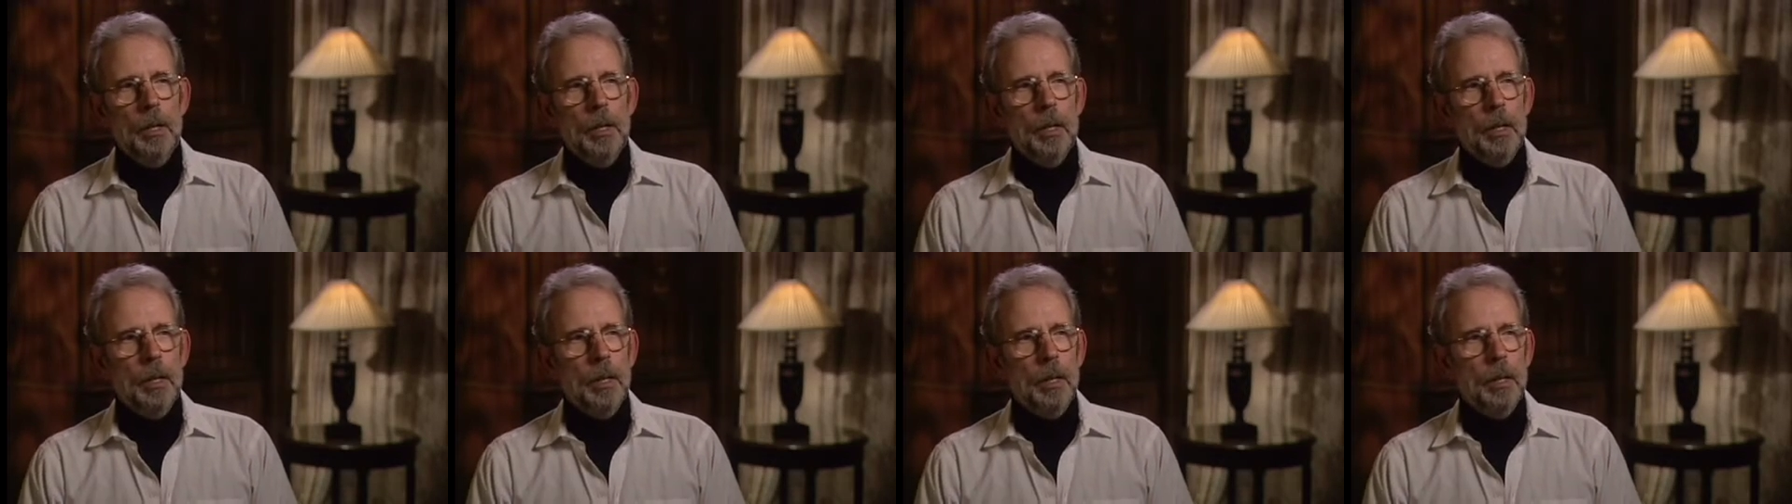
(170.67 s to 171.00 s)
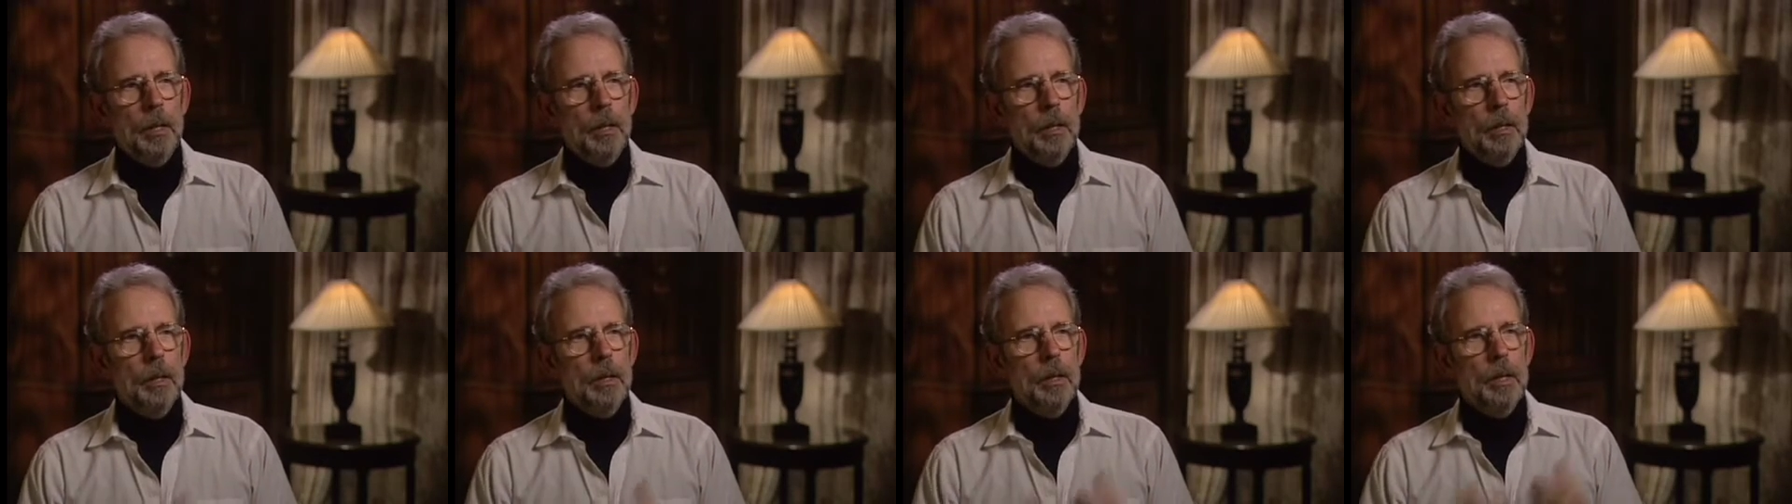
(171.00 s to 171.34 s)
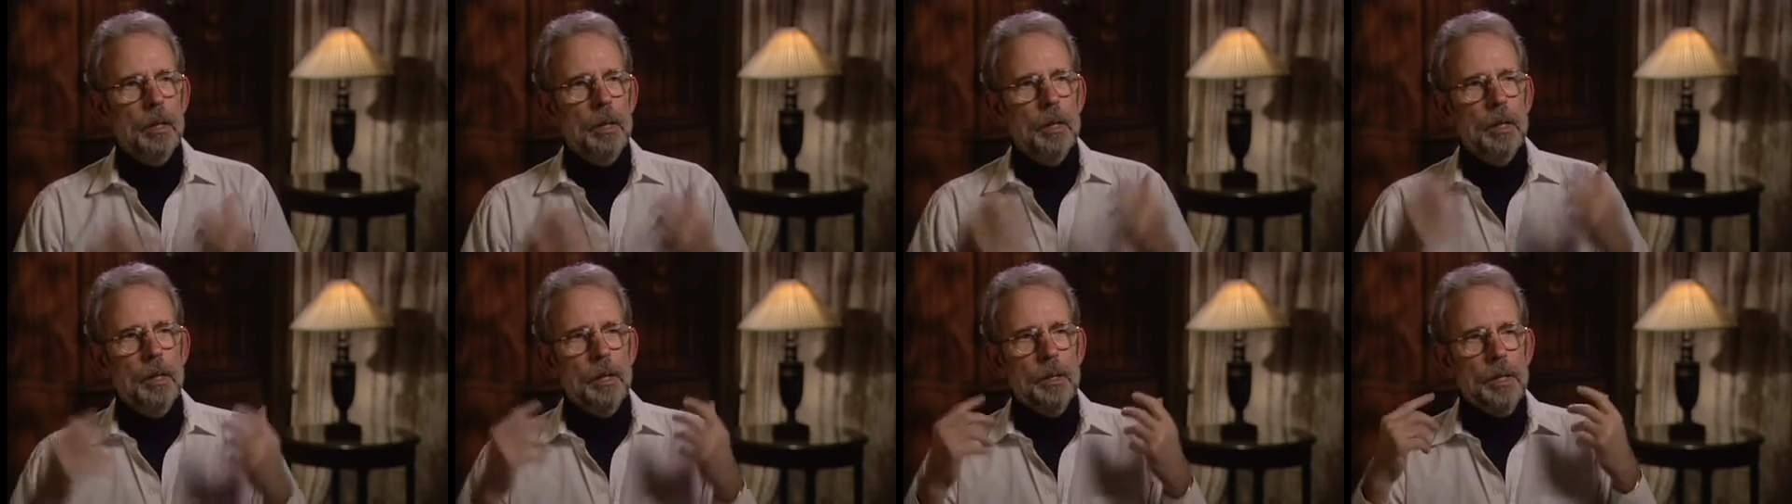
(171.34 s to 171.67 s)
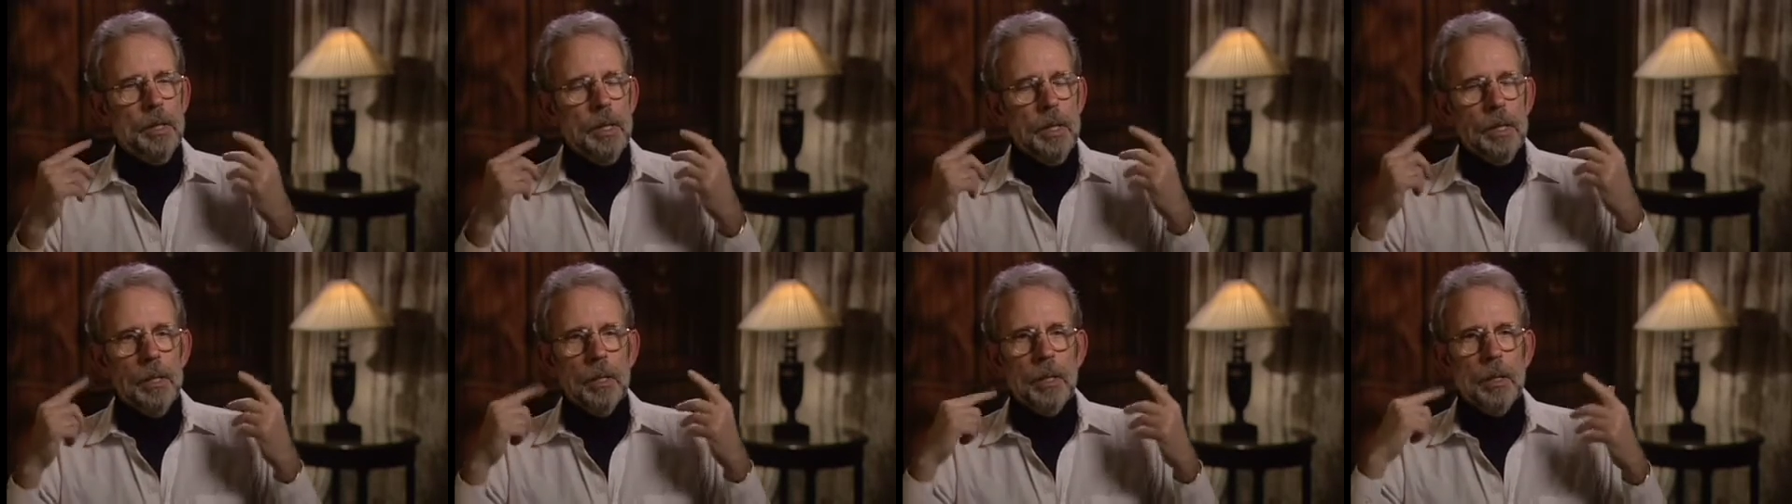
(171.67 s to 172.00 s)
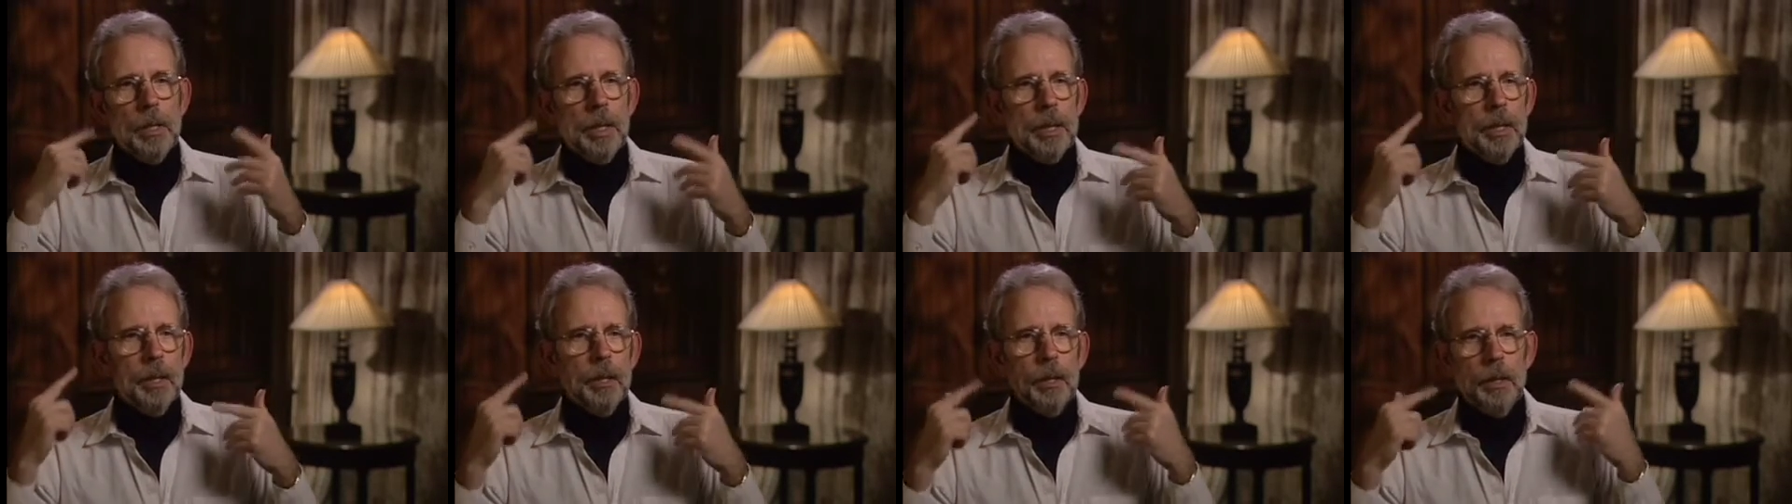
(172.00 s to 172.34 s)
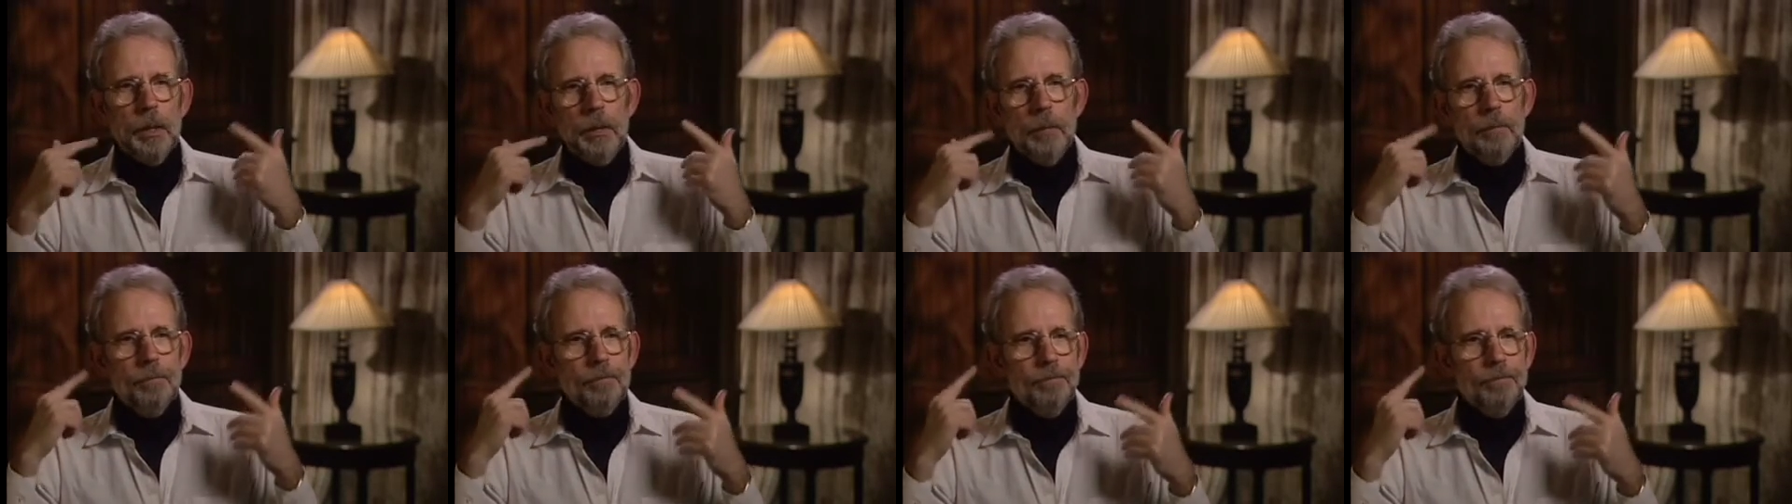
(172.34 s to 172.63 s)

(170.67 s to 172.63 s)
the ear can